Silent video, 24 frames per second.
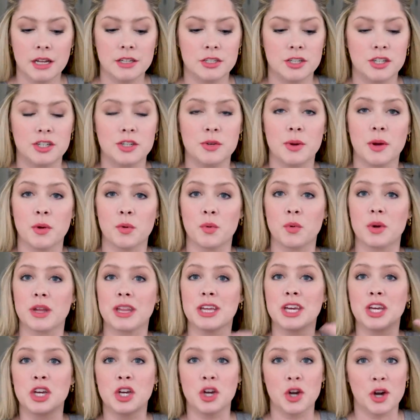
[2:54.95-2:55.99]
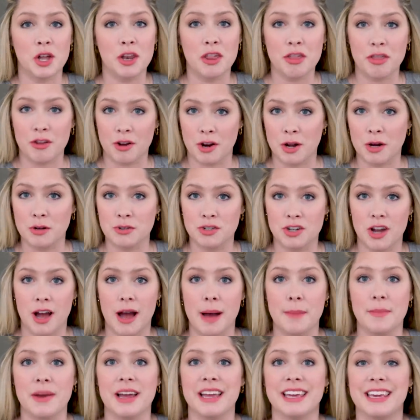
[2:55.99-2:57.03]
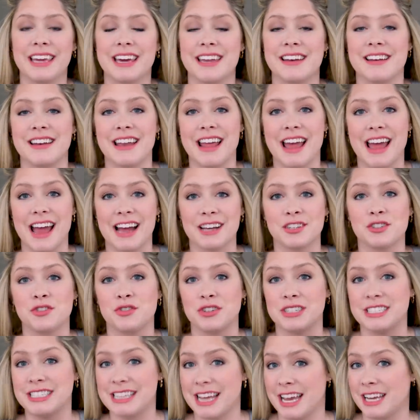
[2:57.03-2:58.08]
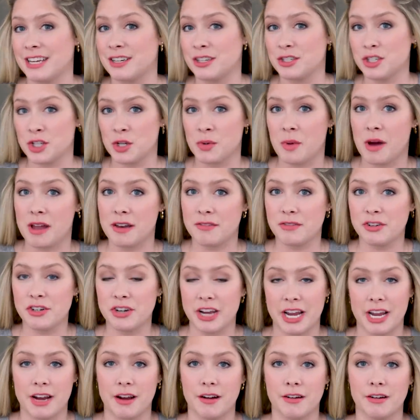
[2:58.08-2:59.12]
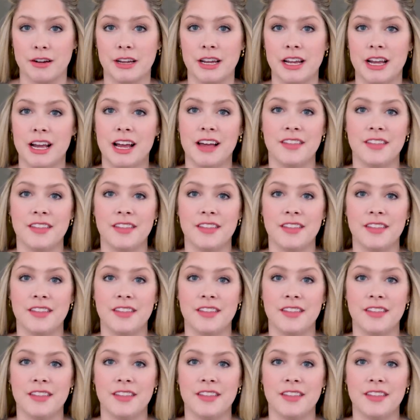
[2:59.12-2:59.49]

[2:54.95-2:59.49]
to do a really good, thorough job and get an extra day or two out of your hair